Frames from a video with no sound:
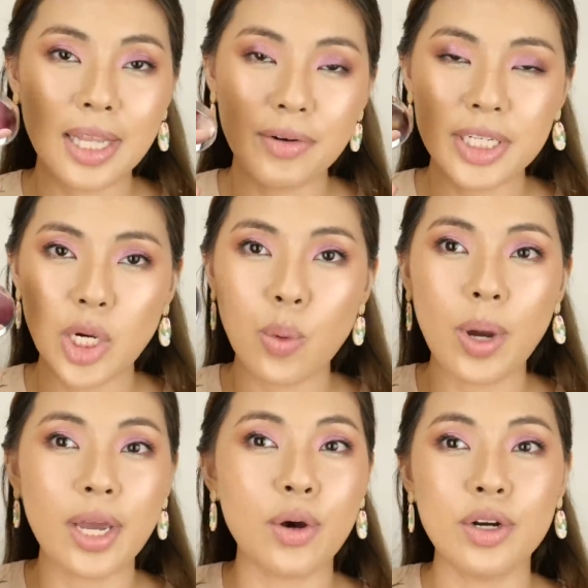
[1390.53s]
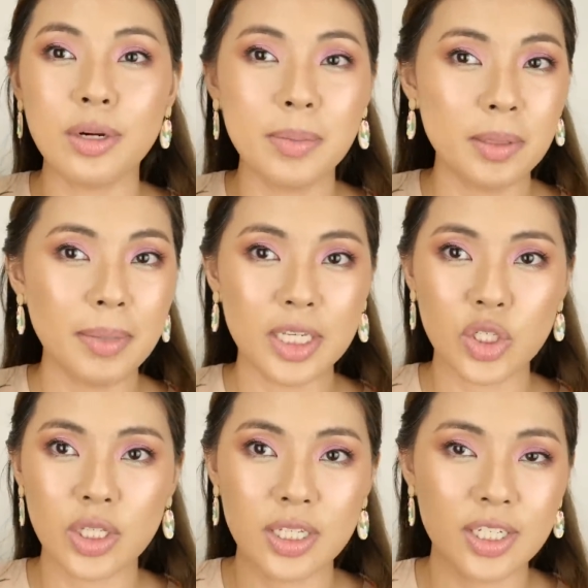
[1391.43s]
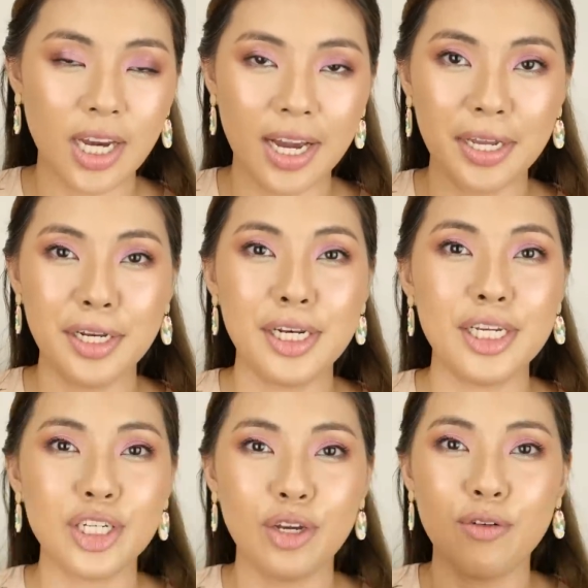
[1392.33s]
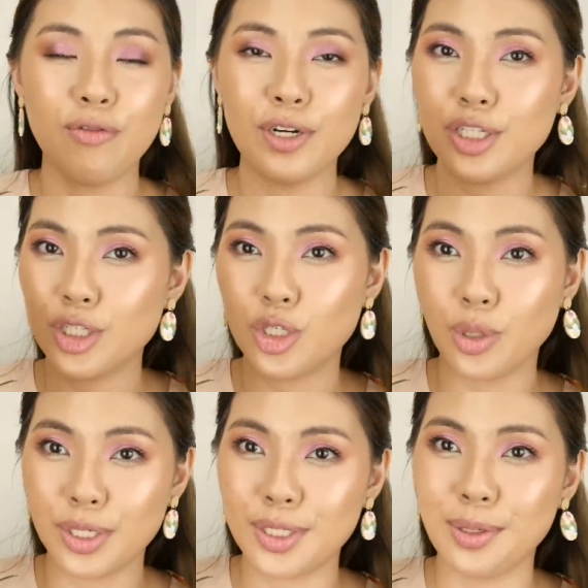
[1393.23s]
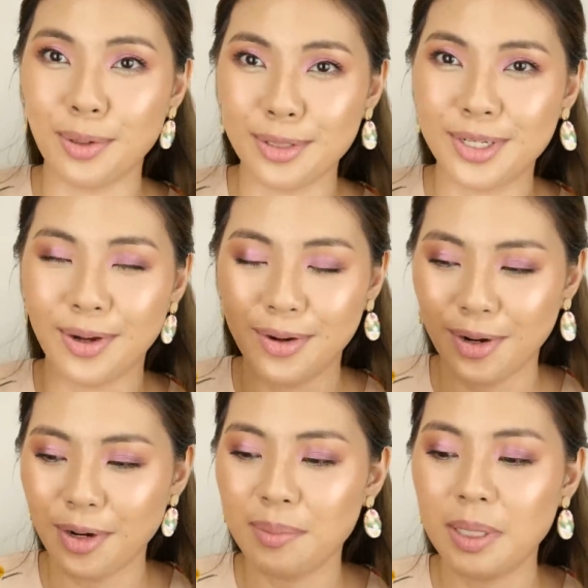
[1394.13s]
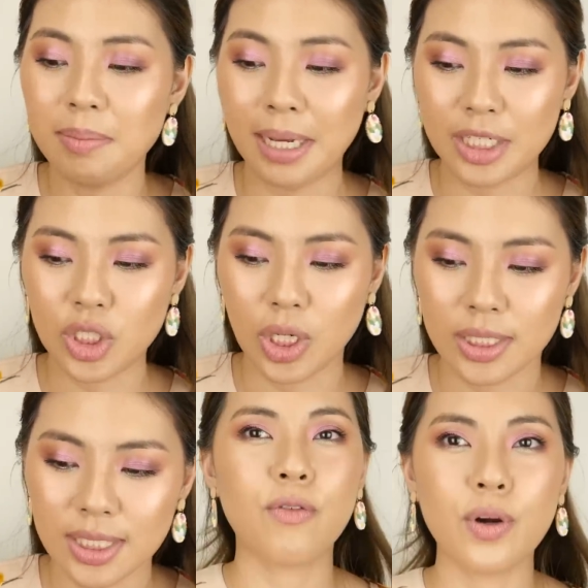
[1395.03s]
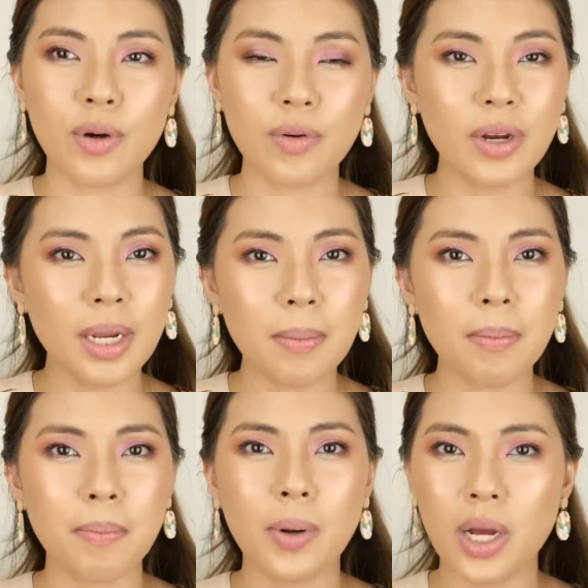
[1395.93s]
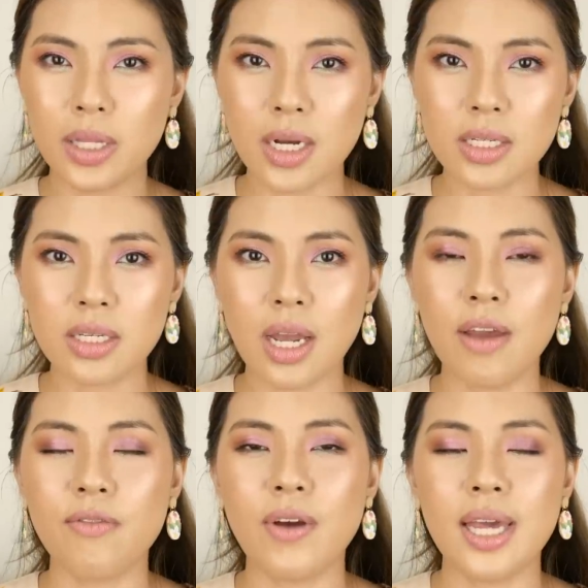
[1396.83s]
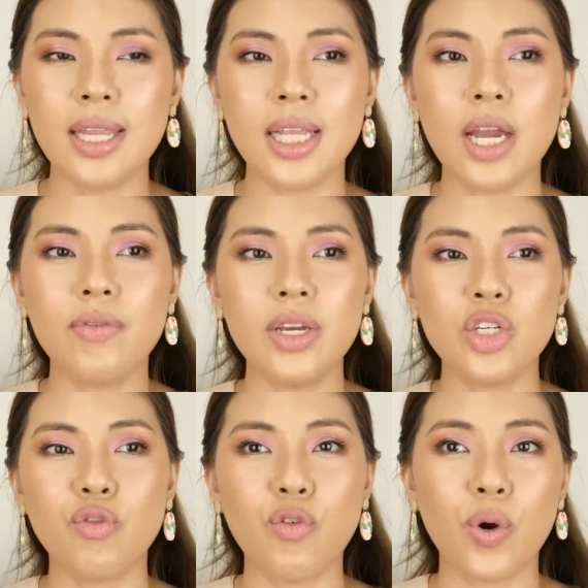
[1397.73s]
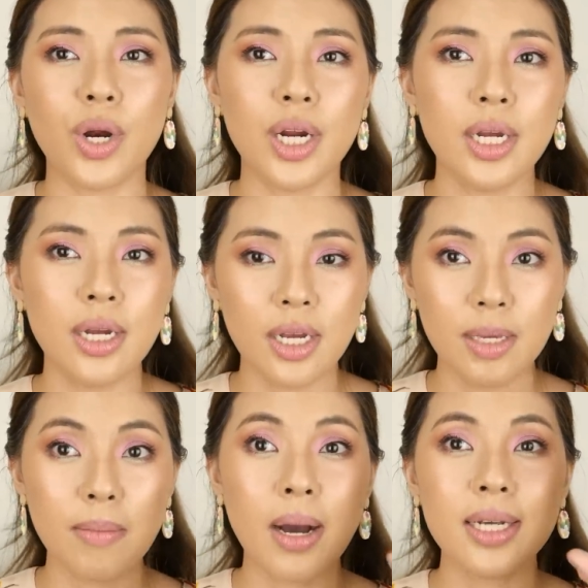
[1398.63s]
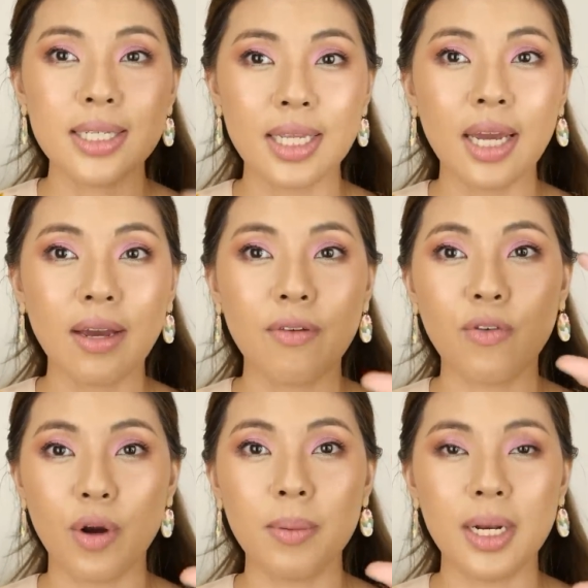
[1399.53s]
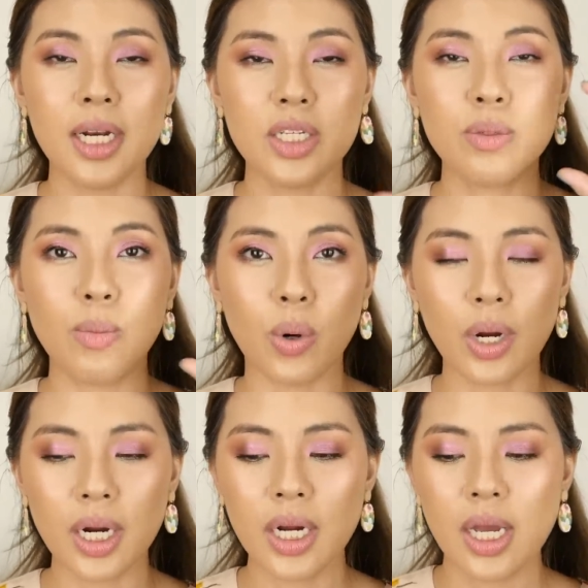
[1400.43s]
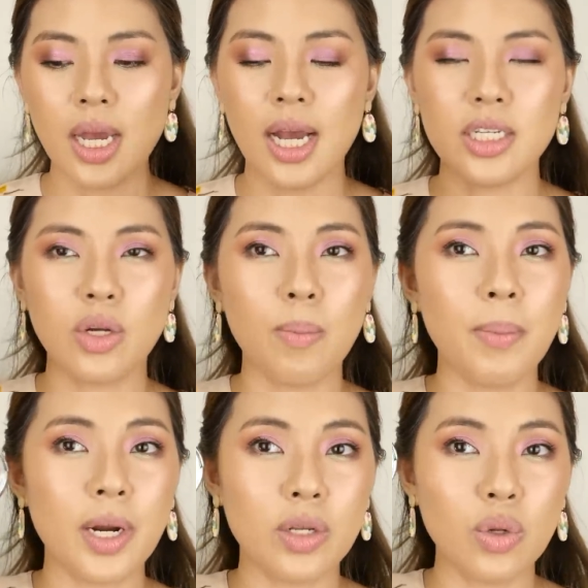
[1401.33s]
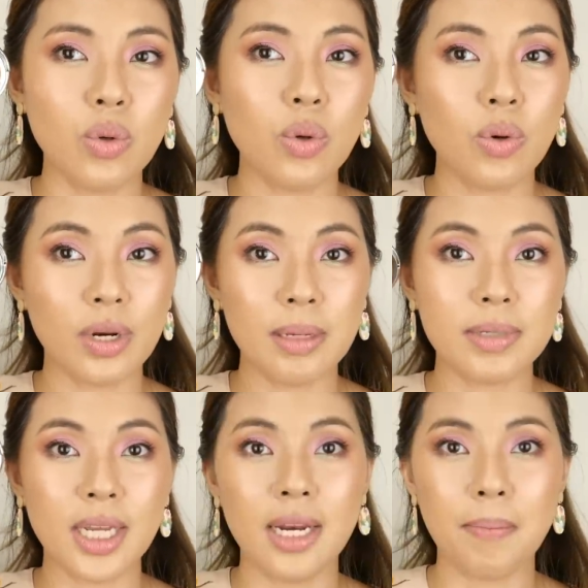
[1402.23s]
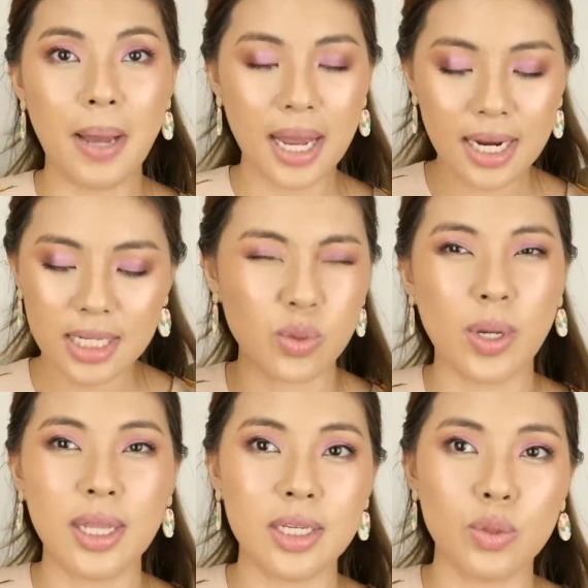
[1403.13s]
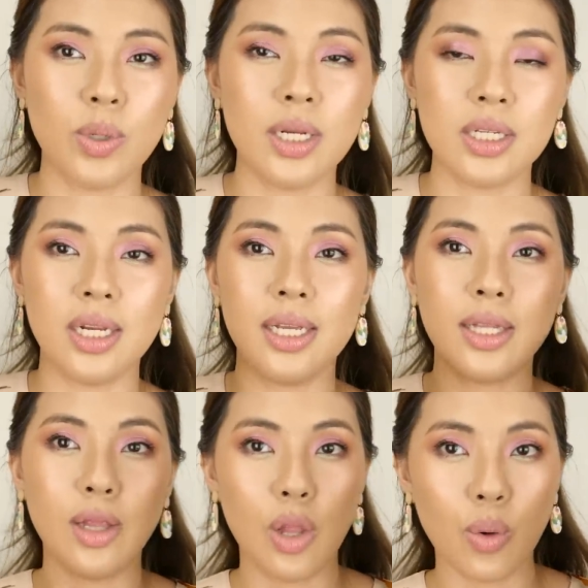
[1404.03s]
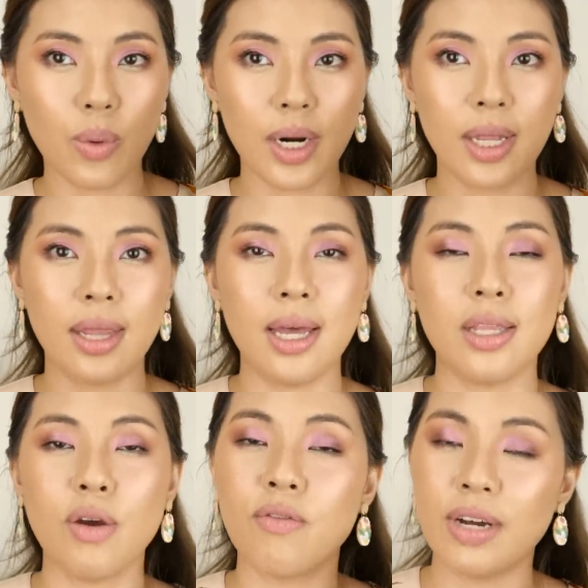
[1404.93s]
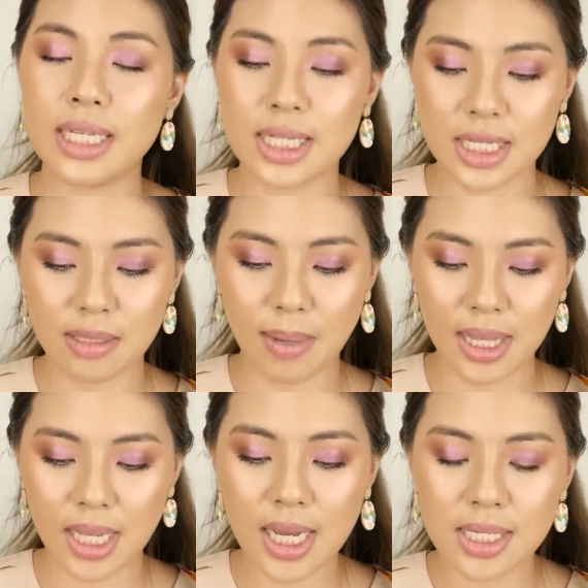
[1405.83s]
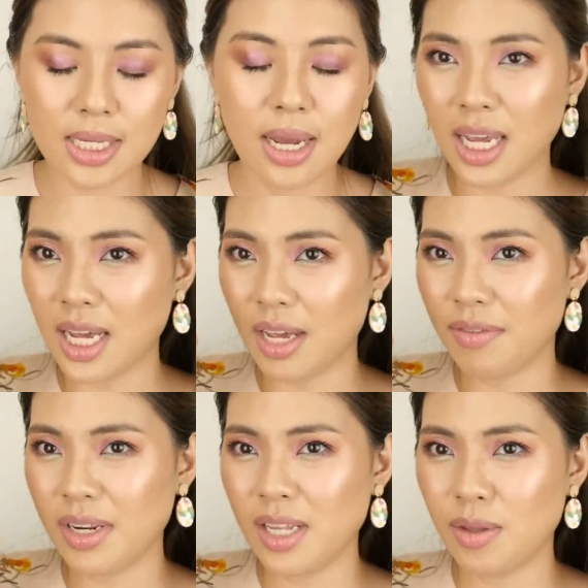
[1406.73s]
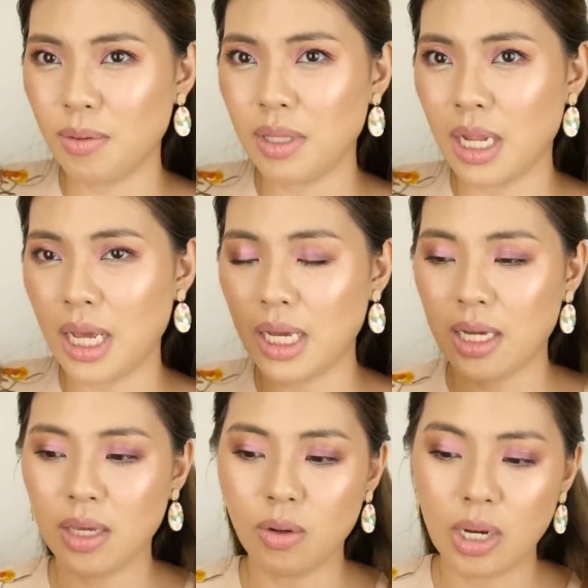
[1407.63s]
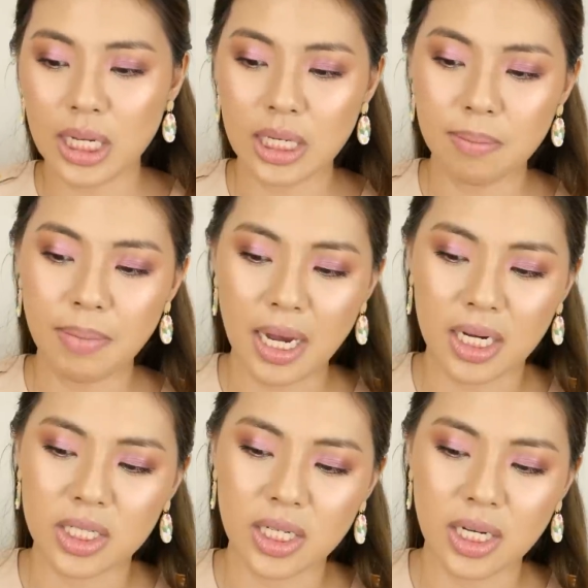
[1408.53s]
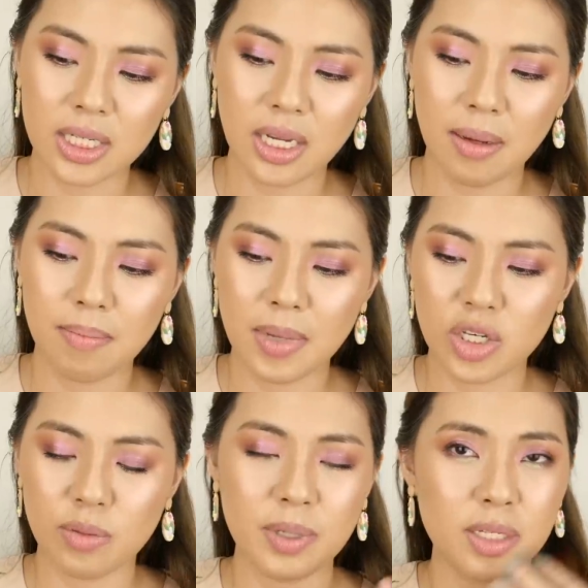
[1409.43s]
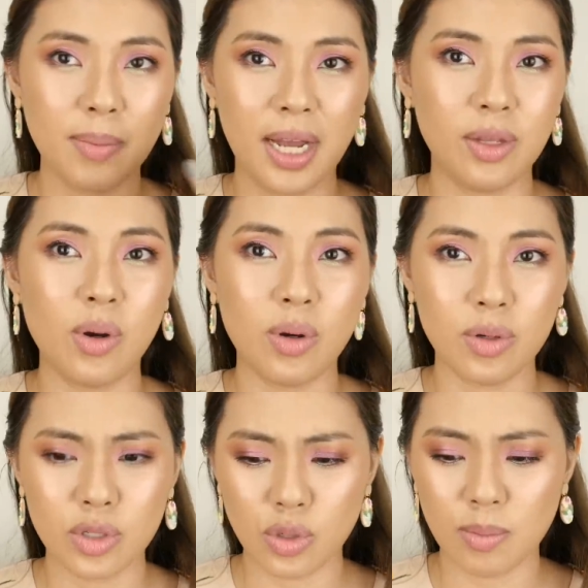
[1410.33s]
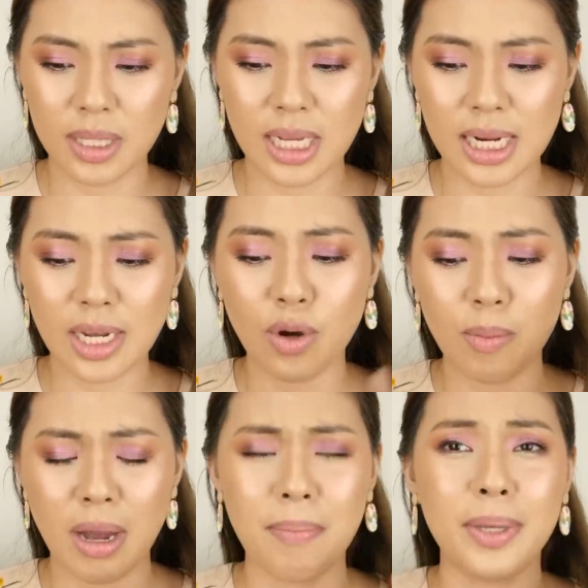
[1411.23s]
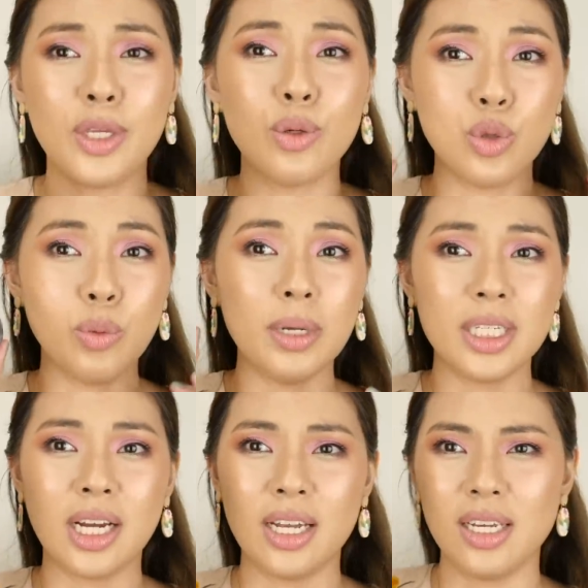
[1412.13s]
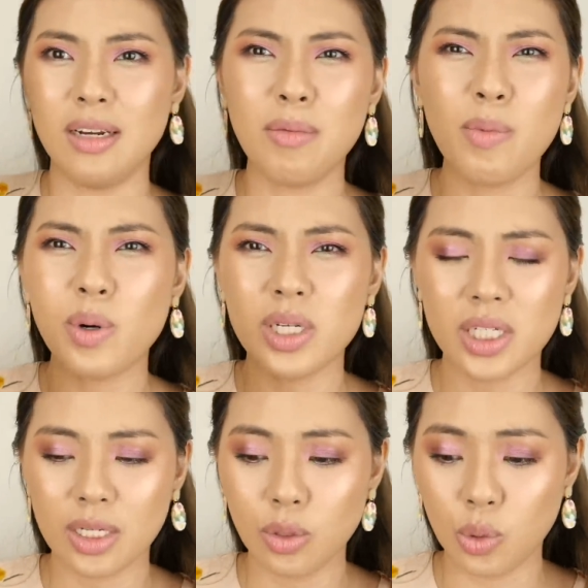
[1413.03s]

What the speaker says: the reason why honorable mention siya and hindi siya yung first choice ko sa honorable mention. For cream products, I find that I reach for mga stick formulas more as compared to creams in a pan. That's why this one is a little lower than yung Vice Cosmetics. Like, I really don't like yung kanyang packaging kasi medyo pasmado ako. So, madaling kumapit yung dumi sa kanya. Nagmumukha siyang